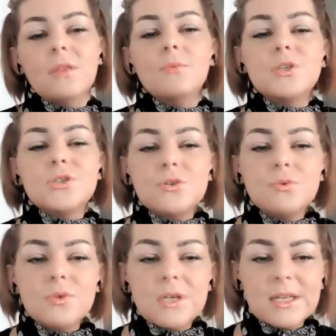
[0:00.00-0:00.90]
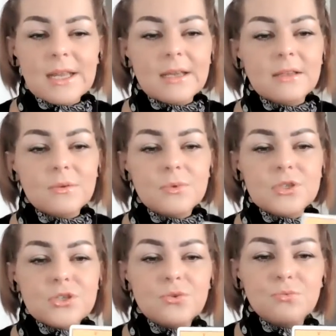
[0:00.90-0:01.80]
that we do connect, that we
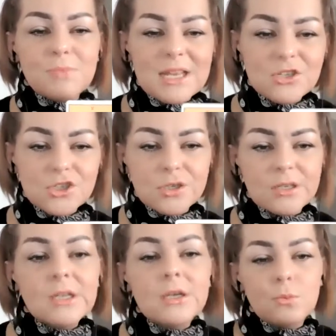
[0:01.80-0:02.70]
do mention